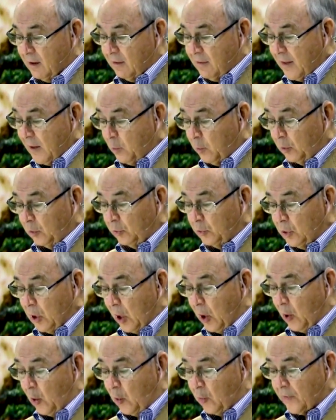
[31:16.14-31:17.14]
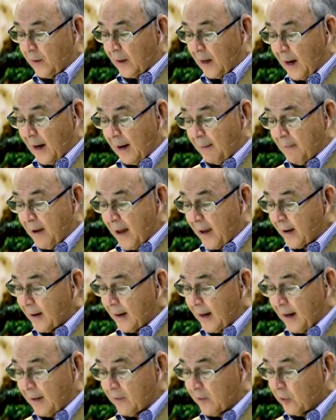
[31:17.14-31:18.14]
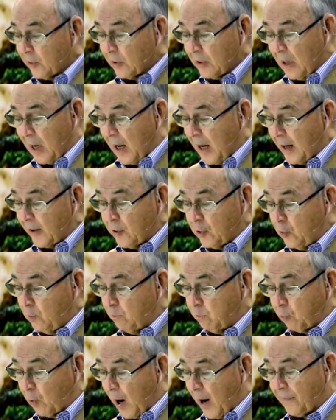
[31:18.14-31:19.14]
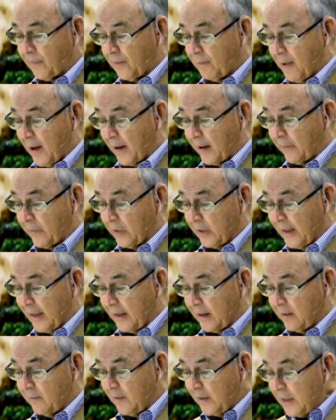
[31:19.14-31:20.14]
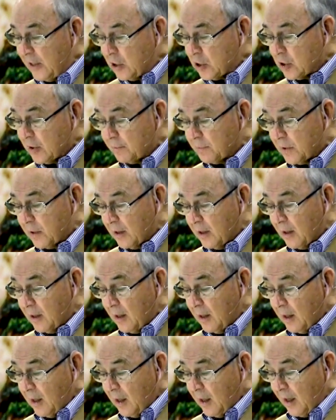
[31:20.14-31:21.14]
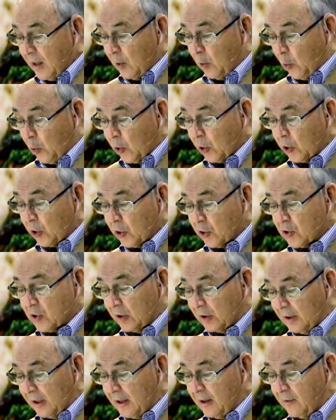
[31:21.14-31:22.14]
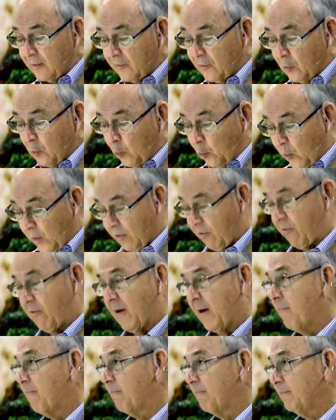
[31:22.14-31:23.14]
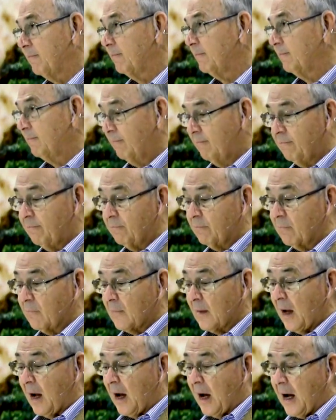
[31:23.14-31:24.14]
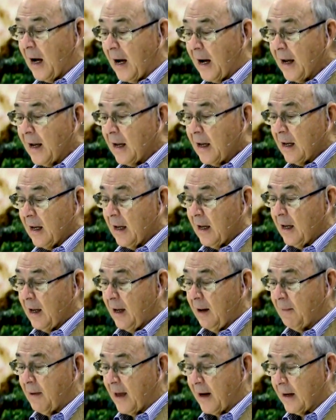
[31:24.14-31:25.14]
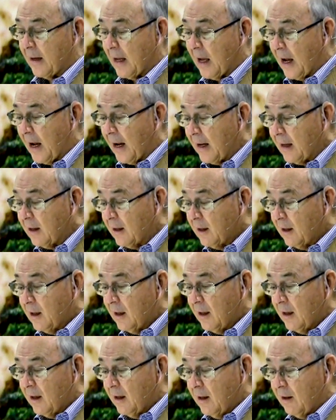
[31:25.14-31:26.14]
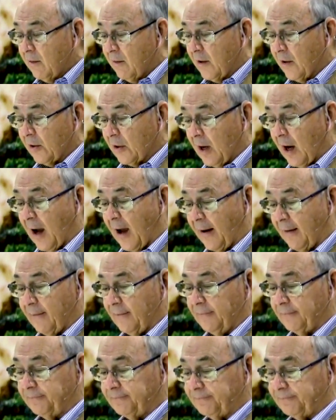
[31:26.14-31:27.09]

They will know that I am Adonai, their God, who brought them out of the land of Egypt in order to live with them. I am Adonai, their God.